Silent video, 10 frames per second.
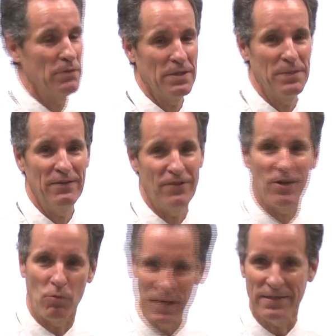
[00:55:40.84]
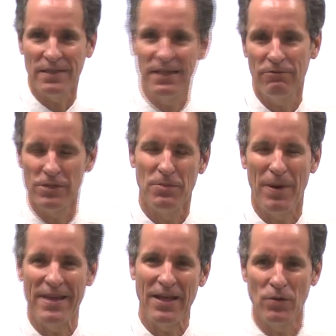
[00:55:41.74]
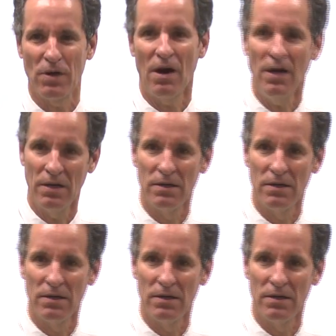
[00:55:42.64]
Would it be if you had a week to live, would you buy that new car?